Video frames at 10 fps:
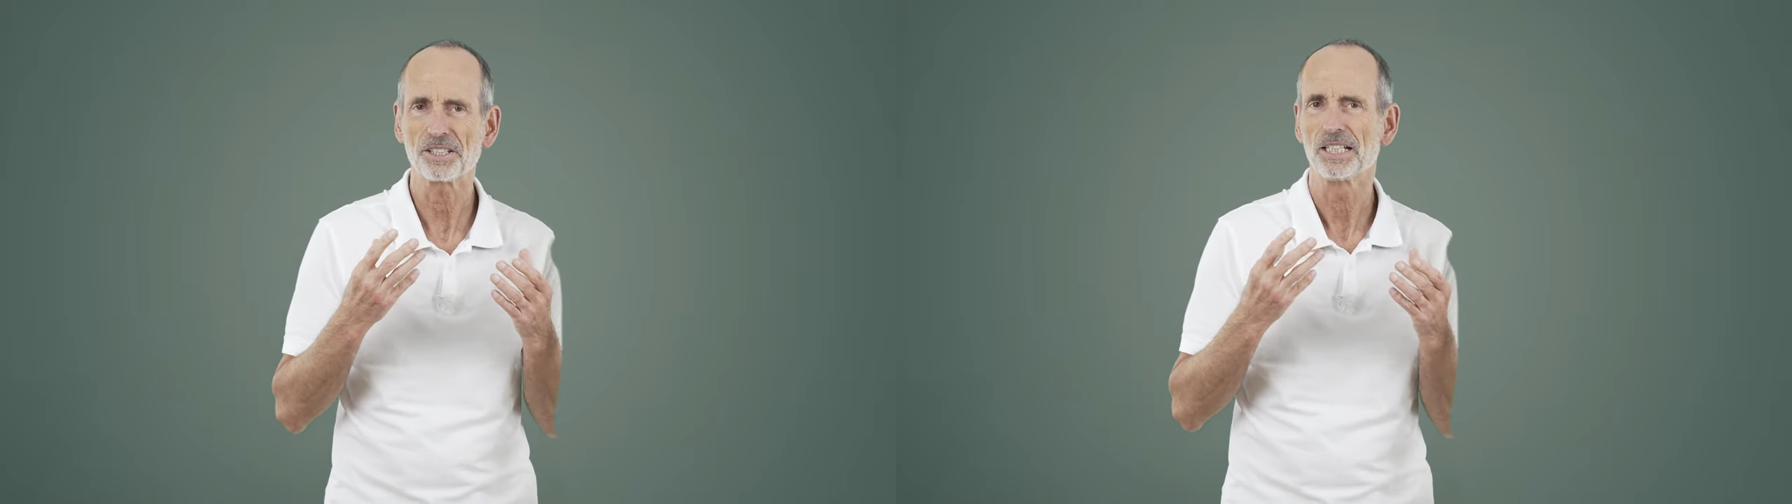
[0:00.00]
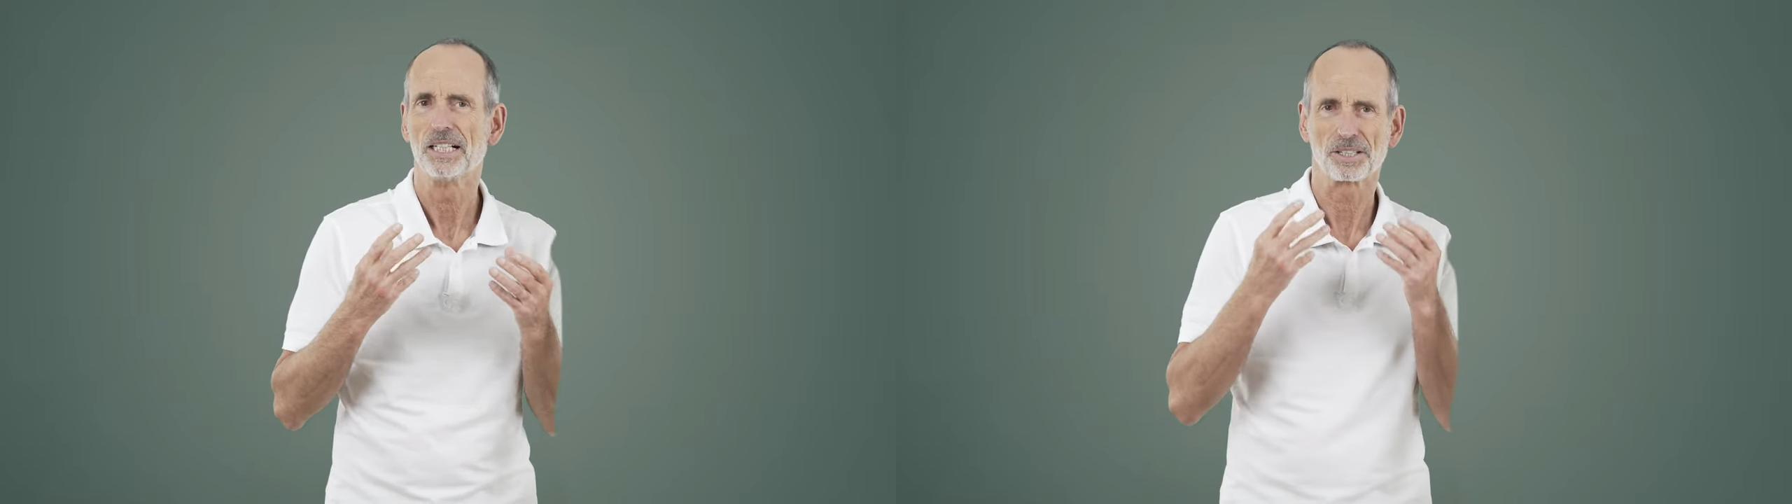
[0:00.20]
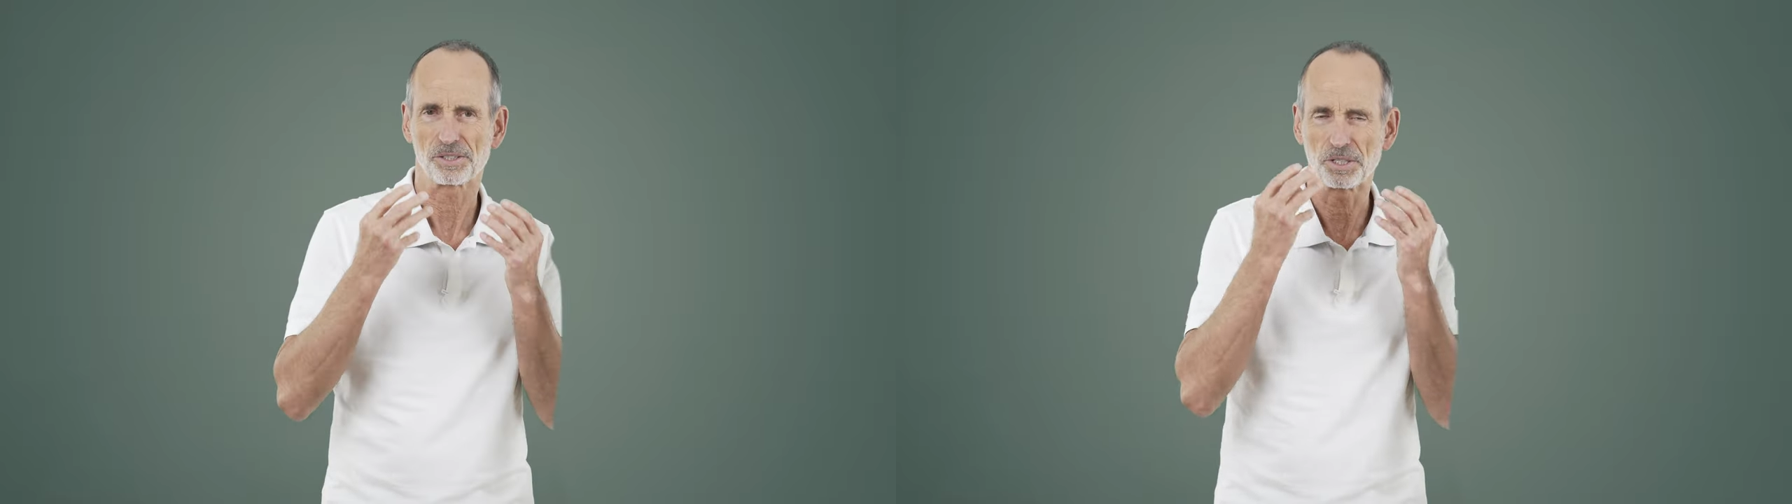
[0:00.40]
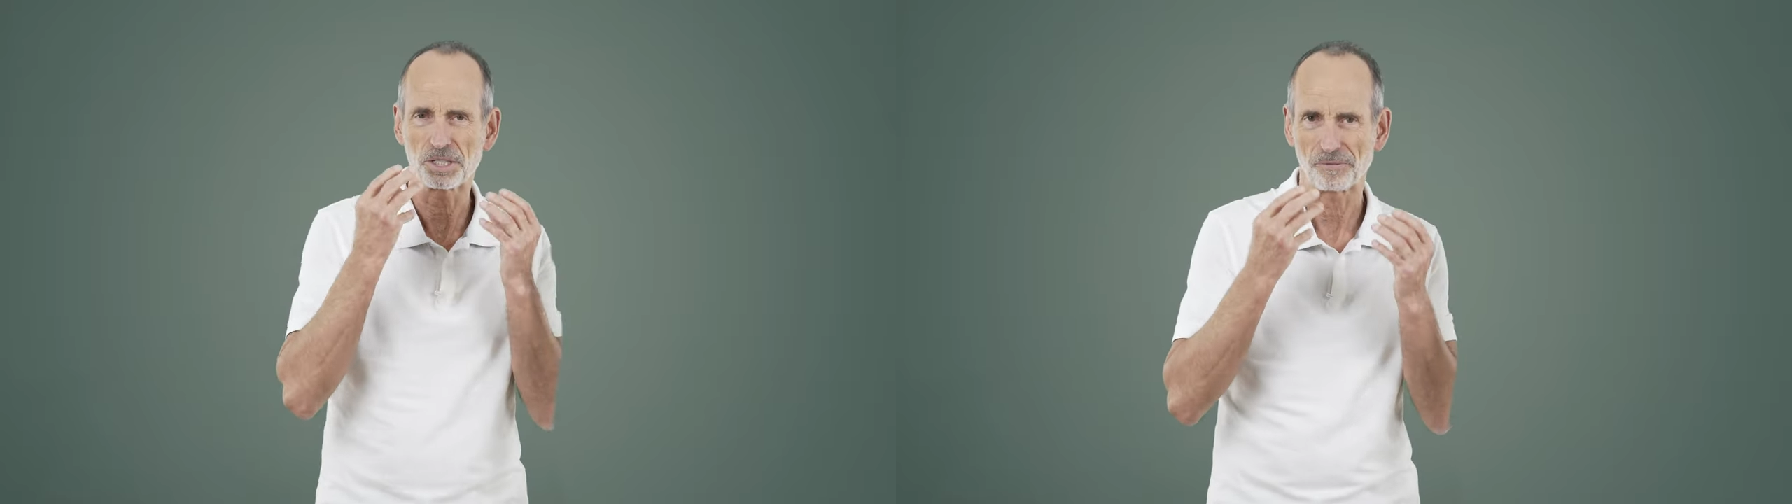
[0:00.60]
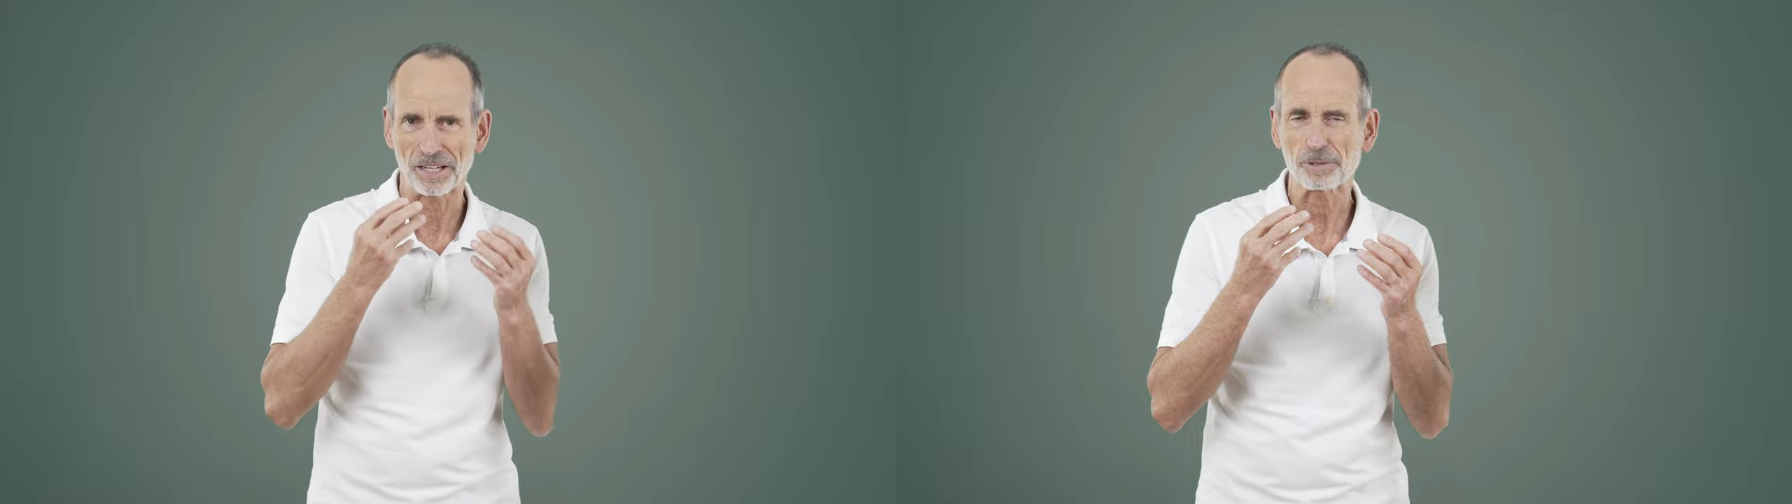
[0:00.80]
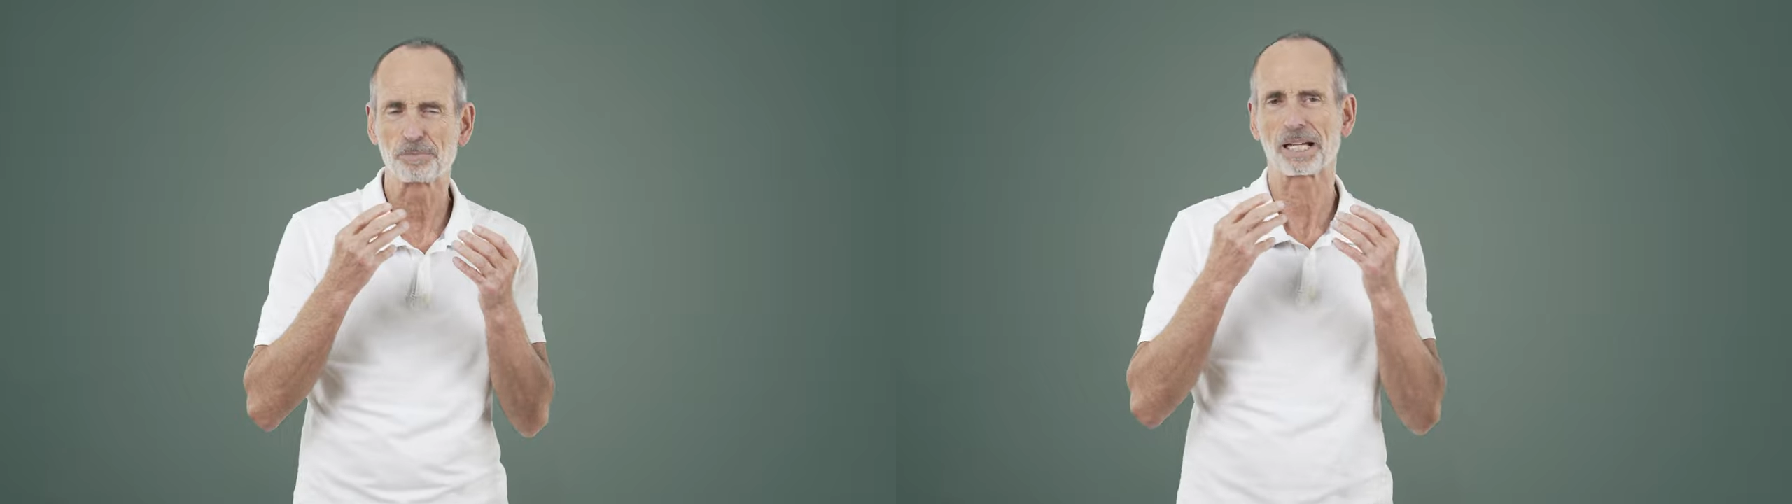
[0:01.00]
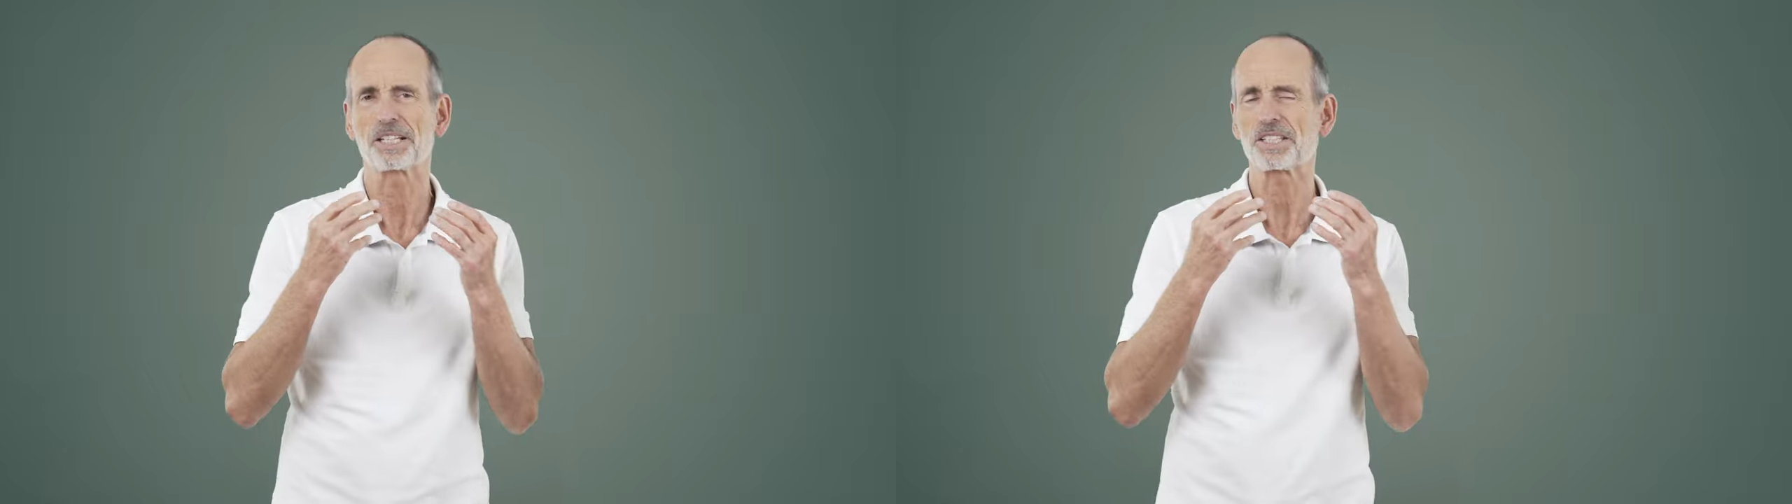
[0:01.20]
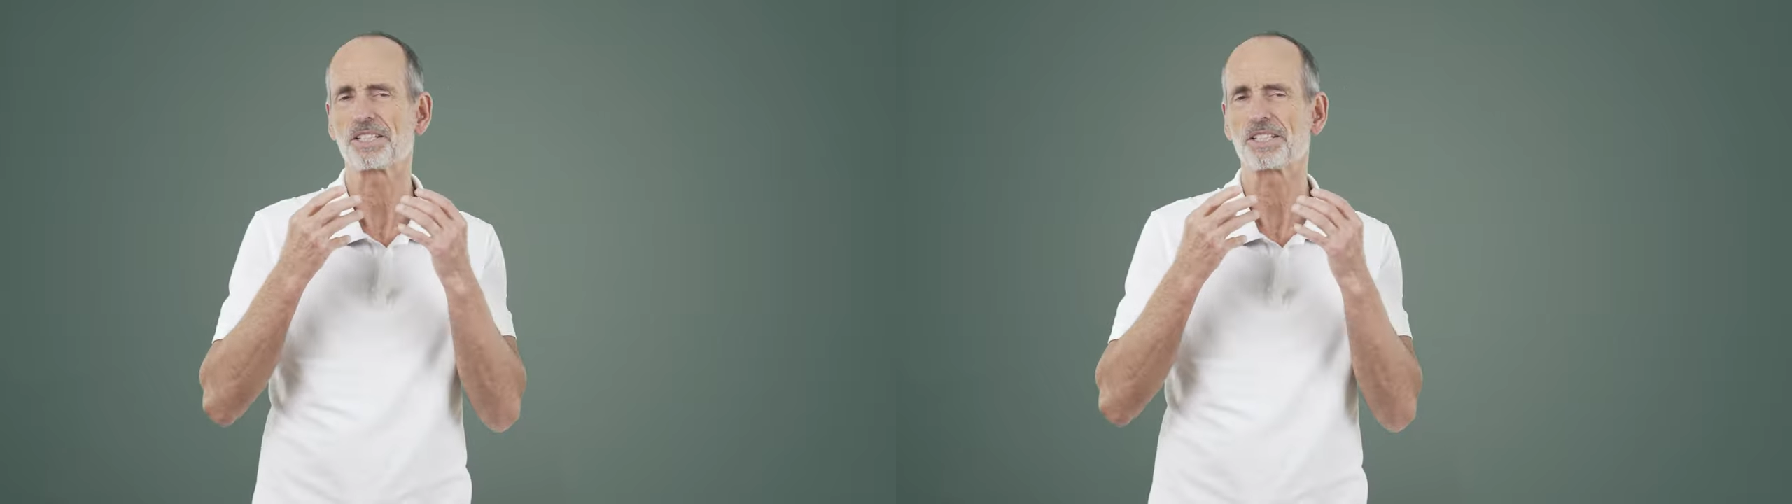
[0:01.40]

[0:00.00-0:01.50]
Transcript: or wear down.